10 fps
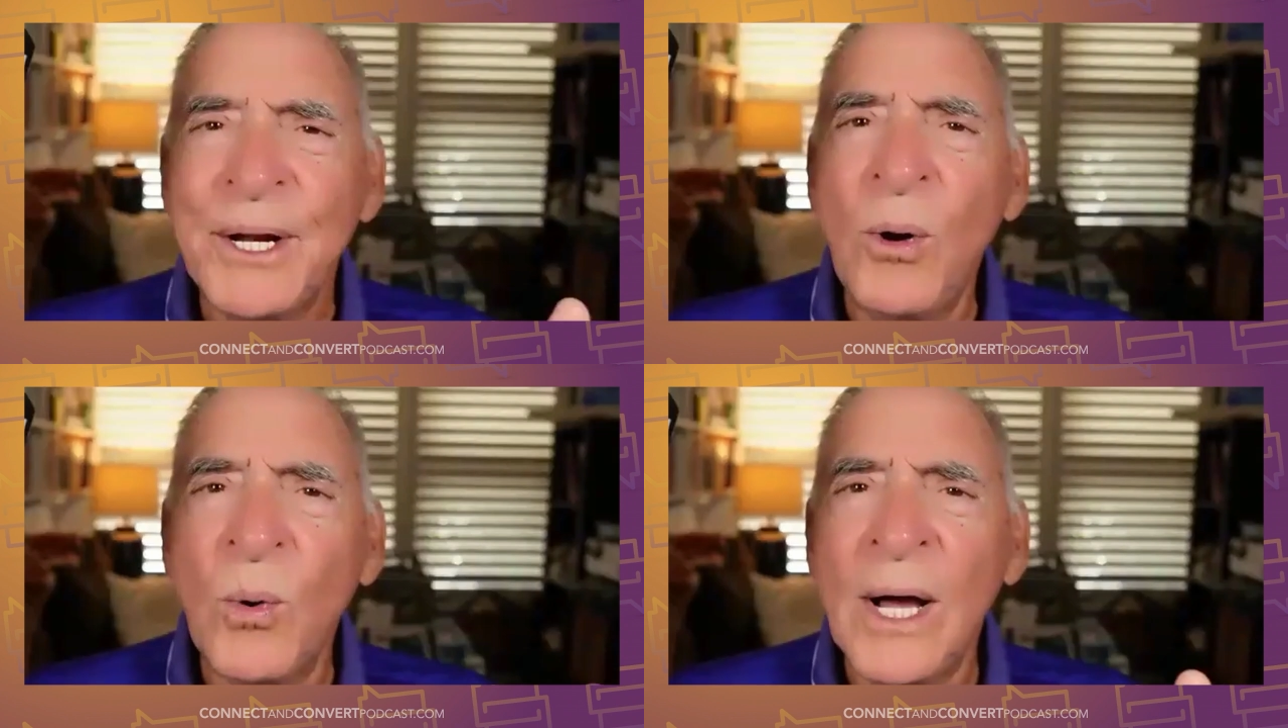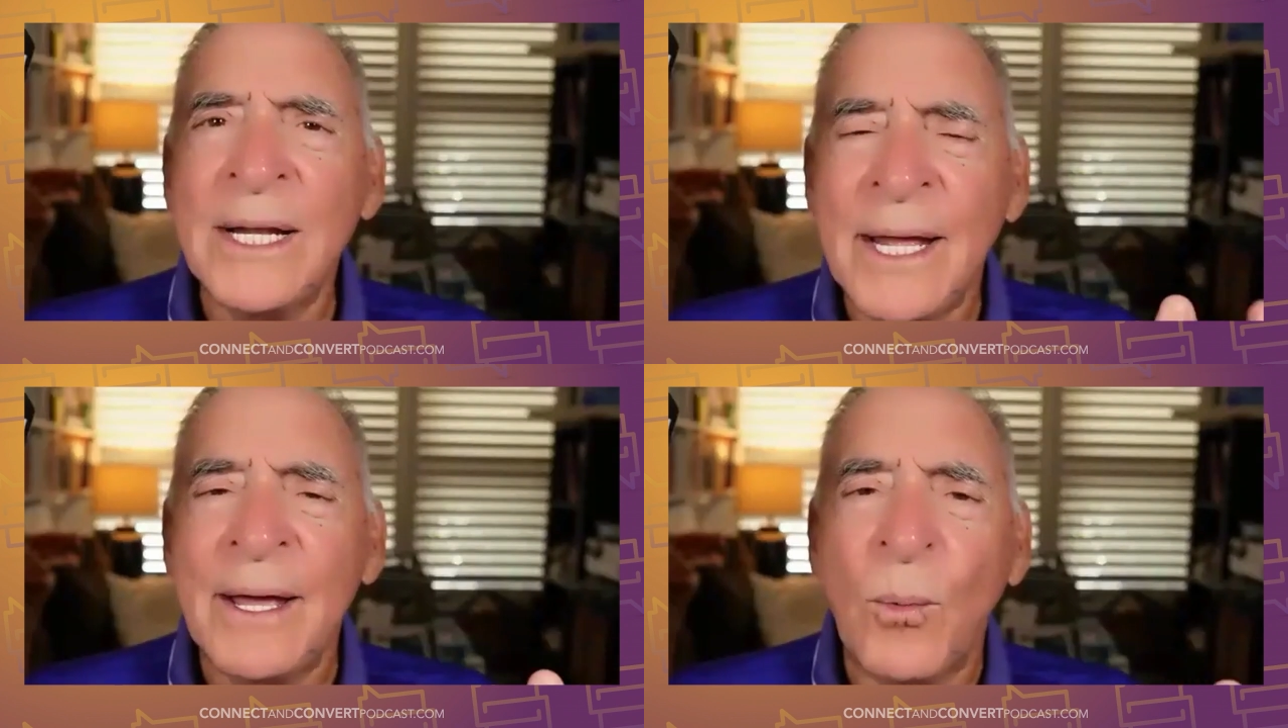know
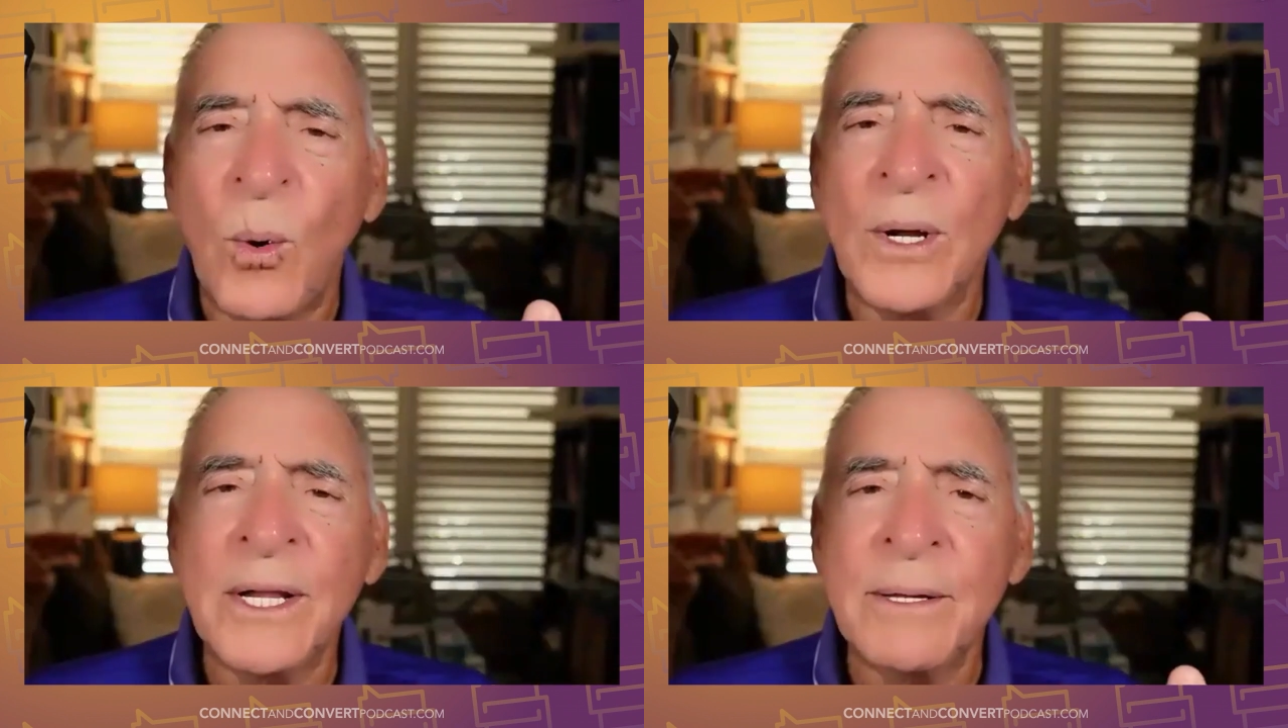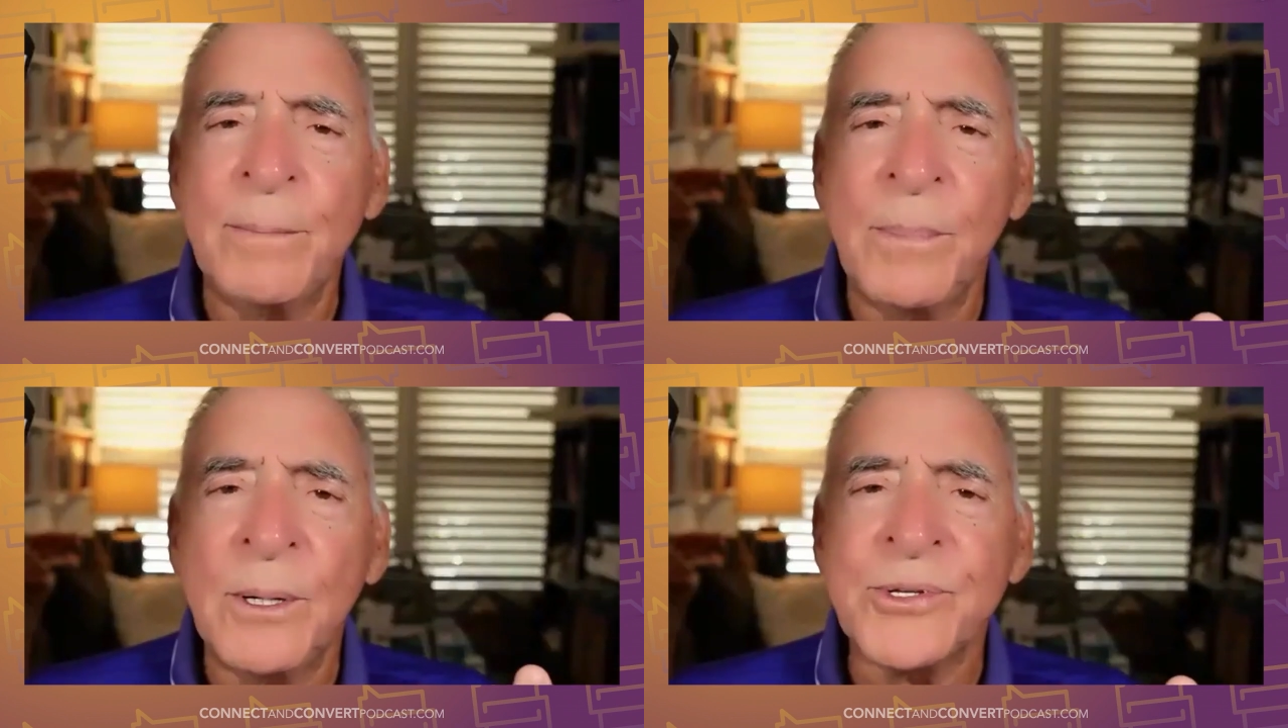what? One of the
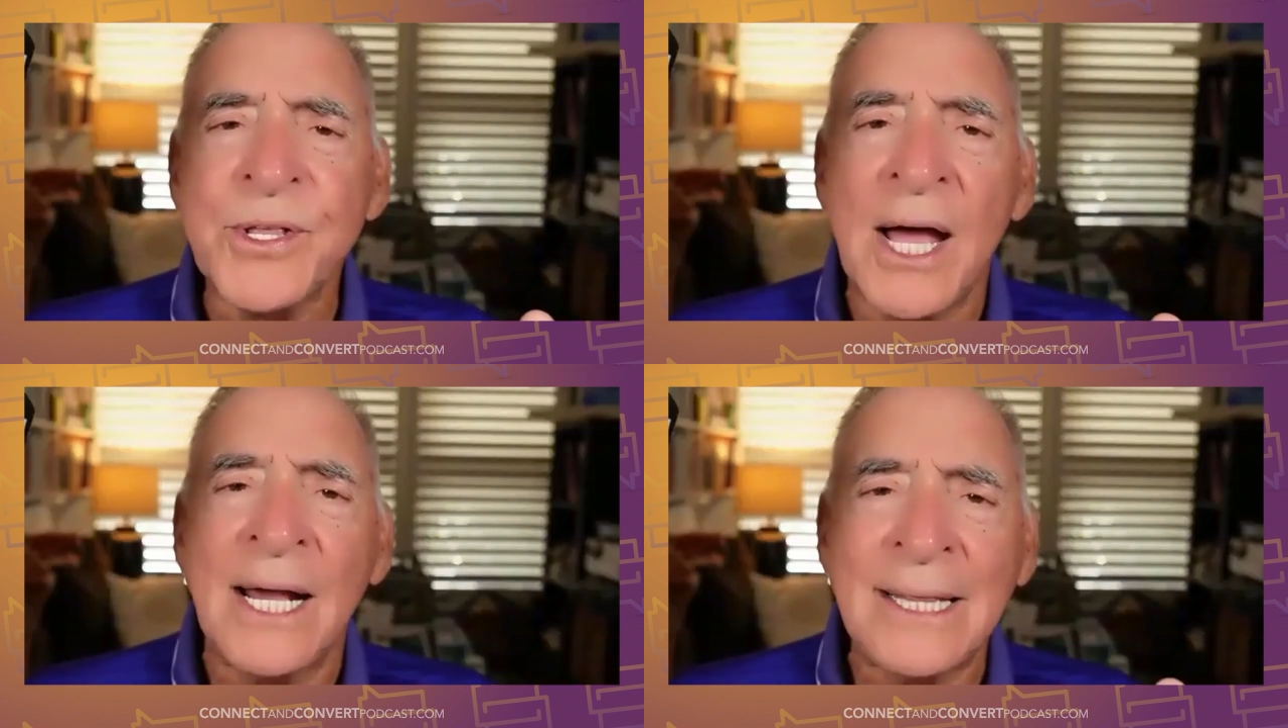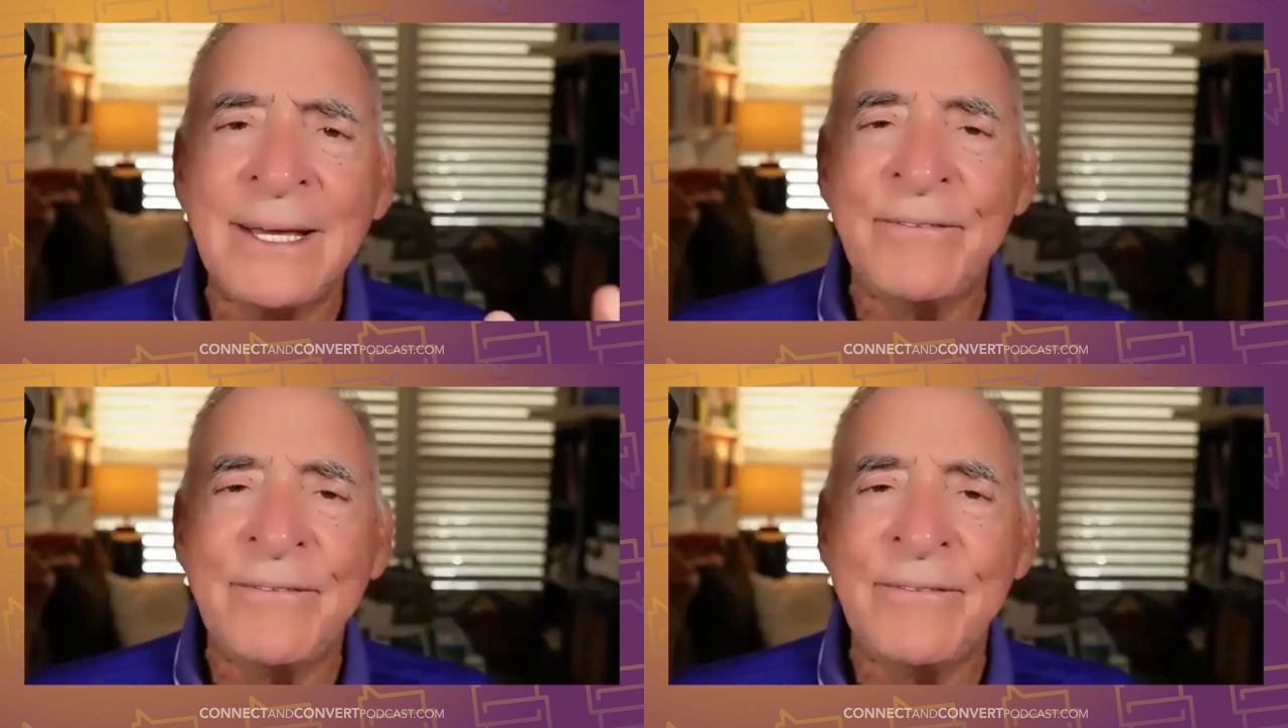most highly